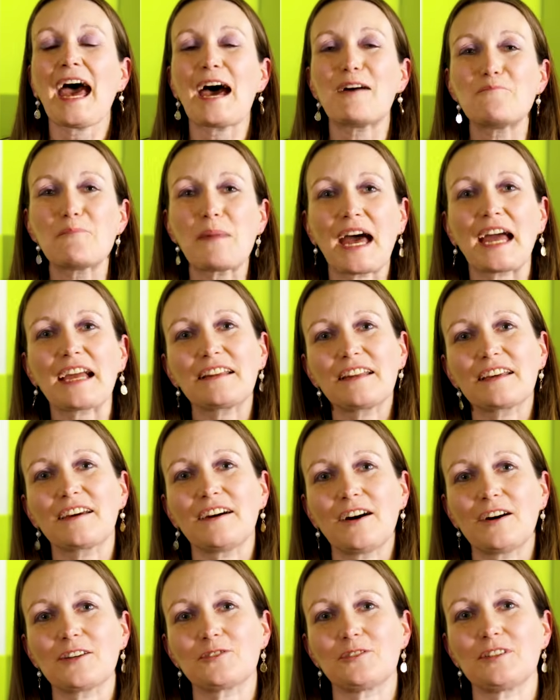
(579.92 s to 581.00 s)
And Magna
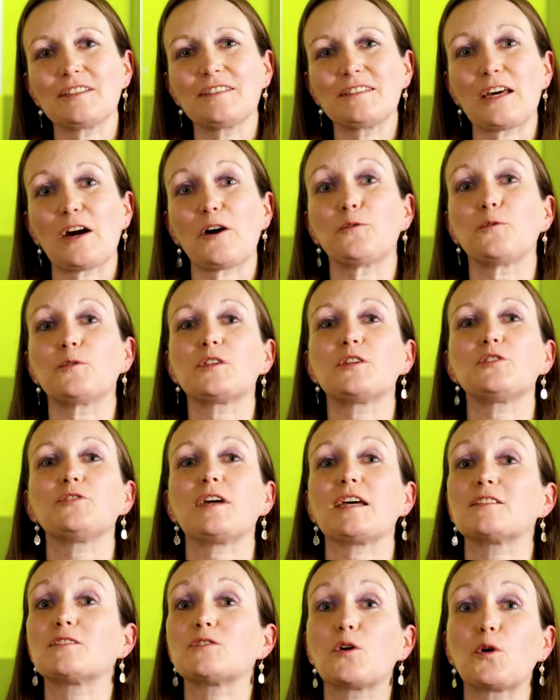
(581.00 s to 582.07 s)
Carta itself was
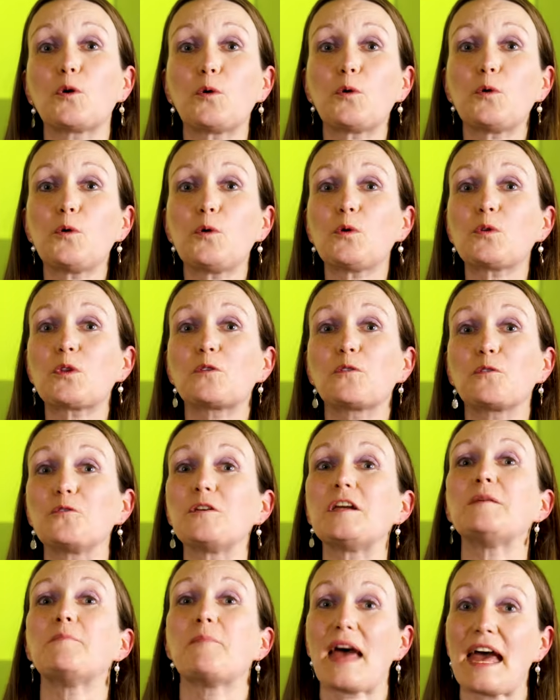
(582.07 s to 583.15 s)
addressed to all the
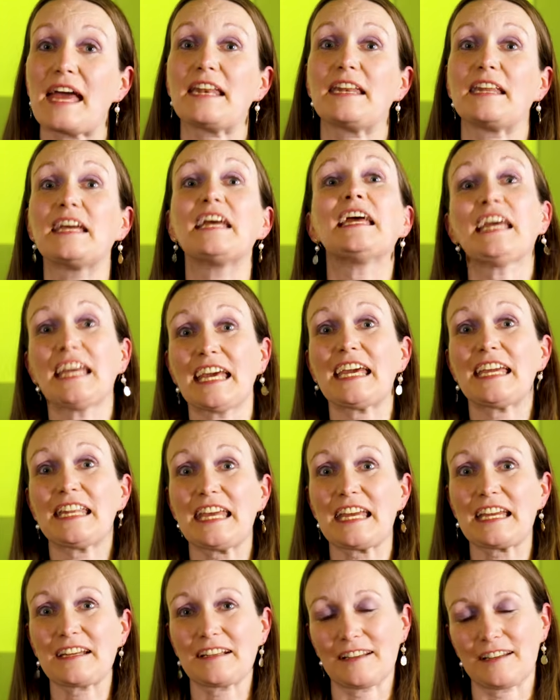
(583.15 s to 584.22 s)
free men in
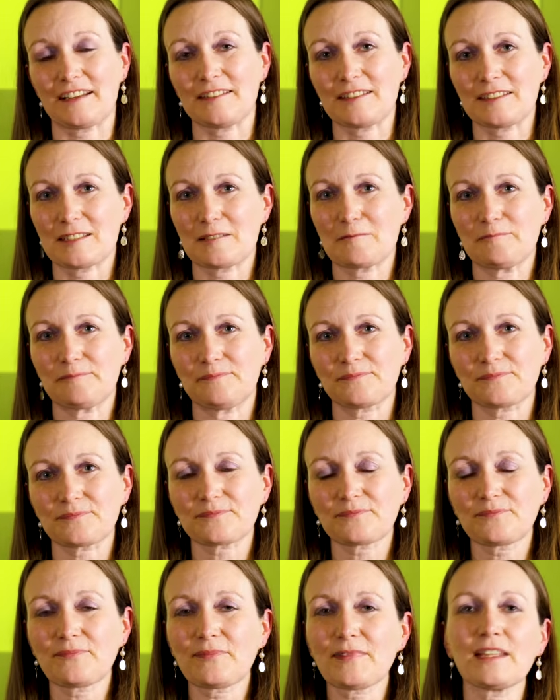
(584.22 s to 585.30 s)
England.
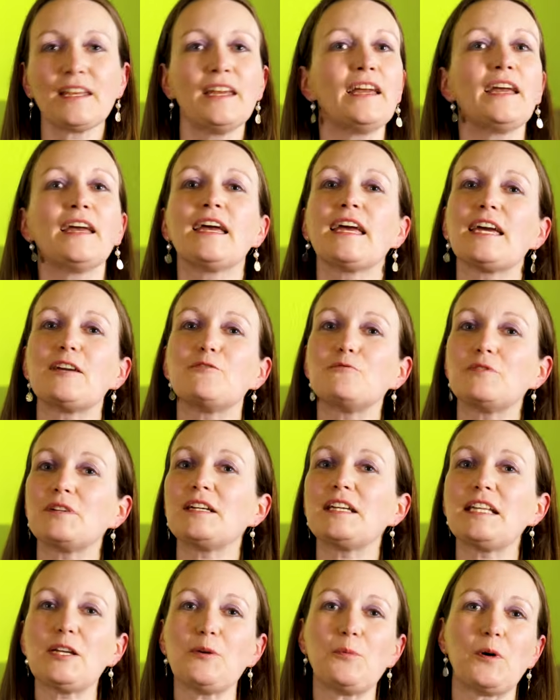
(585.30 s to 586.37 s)
It
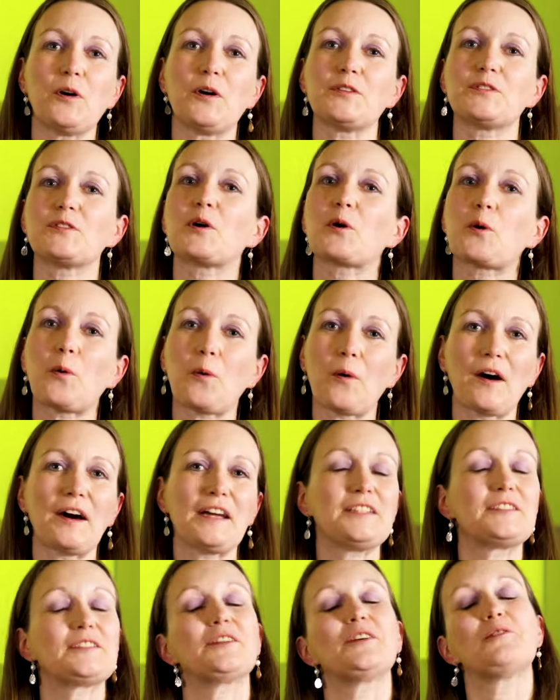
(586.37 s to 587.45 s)
really was
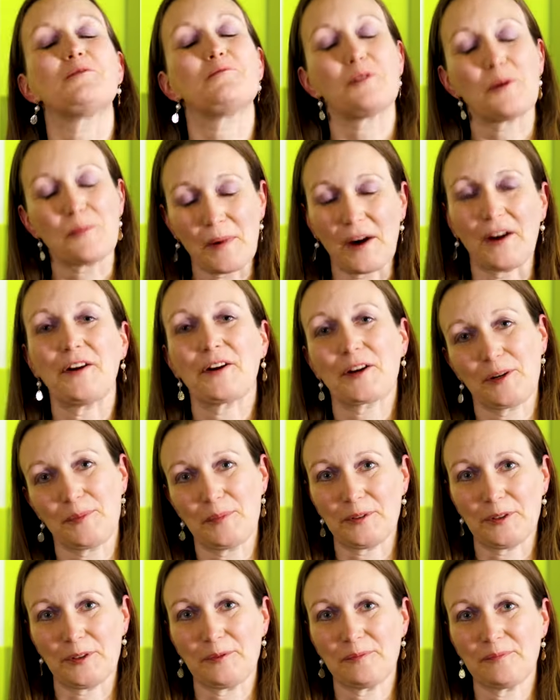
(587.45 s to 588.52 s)
quite
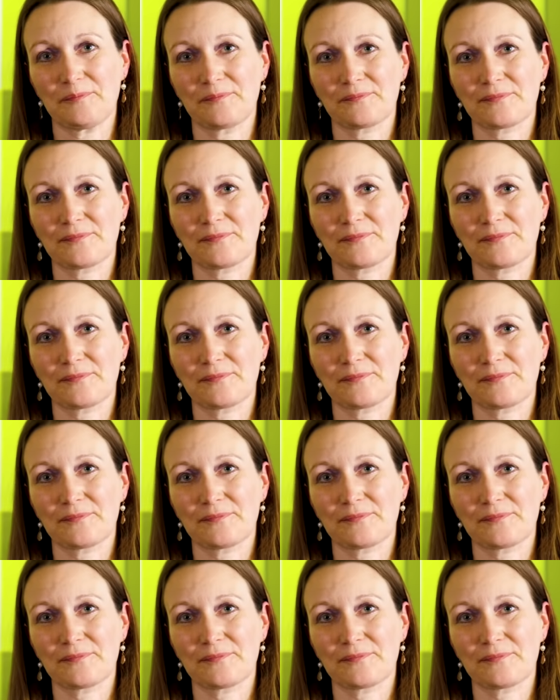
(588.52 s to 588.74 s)
remarkable.